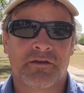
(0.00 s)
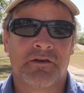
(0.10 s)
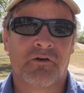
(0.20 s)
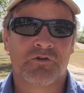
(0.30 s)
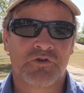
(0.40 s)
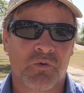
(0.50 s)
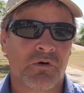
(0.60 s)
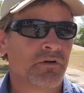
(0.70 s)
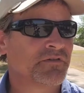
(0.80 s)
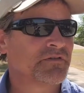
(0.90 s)
you know,
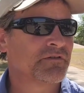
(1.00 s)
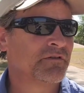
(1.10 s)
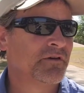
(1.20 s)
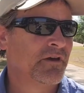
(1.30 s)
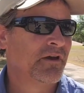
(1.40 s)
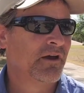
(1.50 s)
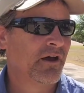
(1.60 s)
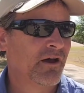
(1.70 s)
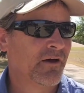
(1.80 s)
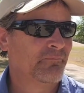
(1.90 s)
shorts.
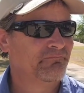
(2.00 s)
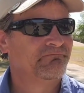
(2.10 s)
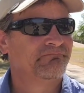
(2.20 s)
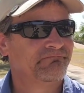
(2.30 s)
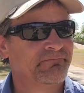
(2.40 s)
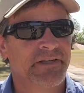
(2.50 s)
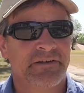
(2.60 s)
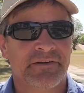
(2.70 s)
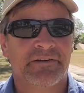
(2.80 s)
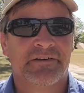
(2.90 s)

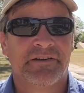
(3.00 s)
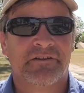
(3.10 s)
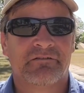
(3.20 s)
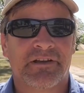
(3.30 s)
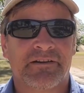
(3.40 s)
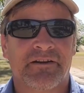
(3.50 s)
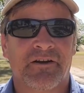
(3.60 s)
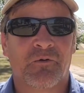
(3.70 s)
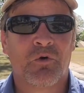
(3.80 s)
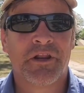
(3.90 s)
You don't need
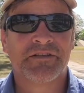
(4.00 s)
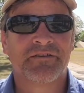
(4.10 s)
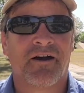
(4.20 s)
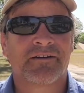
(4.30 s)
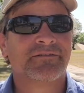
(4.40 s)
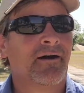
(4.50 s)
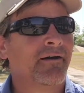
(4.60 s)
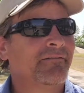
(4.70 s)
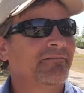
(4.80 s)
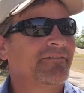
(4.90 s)
the woolly socks
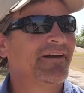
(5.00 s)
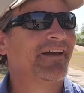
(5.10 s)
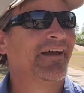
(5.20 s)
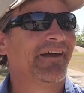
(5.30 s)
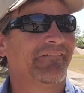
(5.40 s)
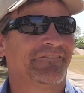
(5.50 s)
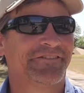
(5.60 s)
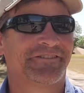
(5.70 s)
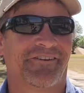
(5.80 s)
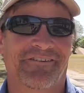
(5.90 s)
on.
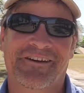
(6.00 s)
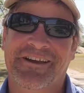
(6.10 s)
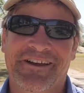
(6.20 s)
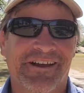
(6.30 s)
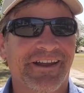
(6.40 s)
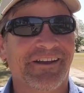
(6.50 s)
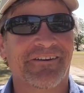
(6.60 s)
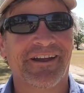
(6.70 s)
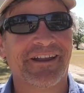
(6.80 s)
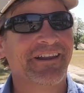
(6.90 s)
So
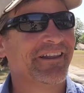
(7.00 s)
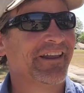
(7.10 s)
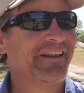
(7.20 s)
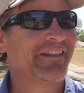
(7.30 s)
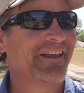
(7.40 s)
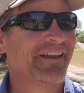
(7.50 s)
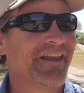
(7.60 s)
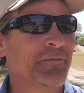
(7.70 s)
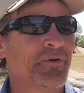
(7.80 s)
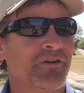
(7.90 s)
anyway, anything to
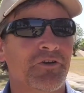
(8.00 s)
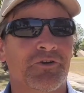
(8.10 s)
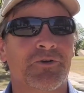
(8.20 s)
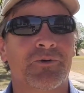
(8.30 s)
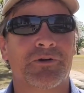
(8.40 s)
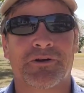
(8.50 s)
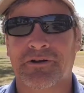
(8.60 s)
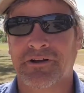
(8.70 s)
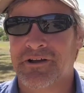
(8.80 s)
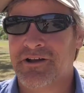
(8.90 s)
keep you a little cooler.
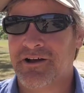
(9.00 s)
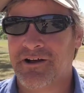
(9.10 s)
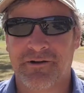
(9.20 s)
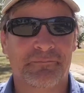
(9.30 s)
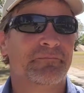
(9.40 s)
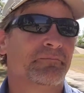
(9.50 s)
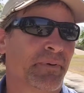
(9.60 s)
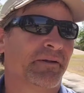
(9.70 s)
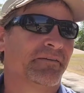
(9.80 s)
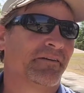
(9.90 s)

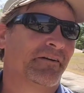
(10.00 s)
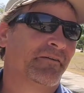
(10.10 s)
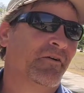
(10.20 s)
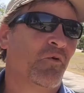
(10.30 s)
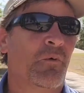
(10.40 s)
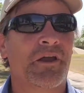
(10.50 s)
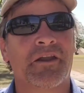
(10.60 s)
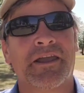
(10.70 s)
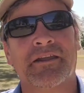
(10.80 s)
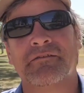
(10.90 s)
But we're gonna
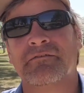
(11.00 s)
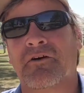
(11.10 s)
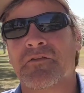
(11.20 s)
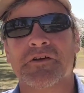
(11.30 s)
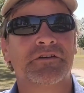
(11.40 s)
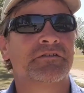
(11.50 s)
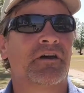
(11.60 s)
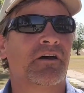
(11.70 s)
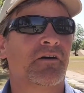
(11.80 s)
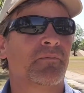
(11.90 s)
hit on this
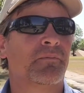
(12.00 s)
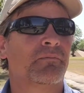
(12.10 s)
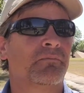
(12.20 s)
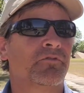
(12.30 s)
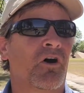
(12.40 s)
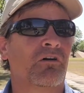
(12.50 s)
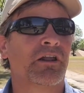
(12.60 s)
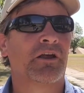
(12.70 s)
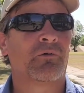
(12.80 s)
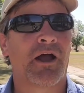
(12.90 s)

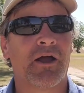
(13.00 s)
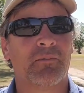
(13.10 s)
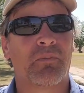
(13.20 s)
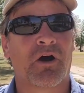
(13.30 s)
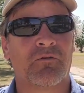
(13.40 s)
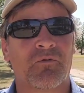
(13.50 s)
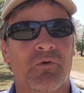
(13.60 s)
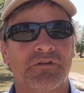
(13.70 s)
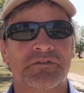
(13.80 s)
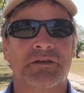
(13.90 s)
dogleg right par
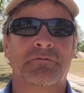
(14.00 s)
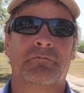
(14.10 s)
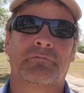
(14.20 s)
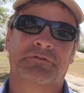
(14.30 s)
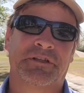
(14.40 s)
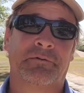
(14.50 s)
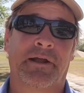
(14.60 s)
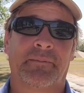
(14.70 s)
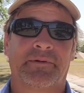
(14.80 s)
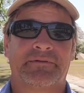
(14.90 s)
4. See what happens.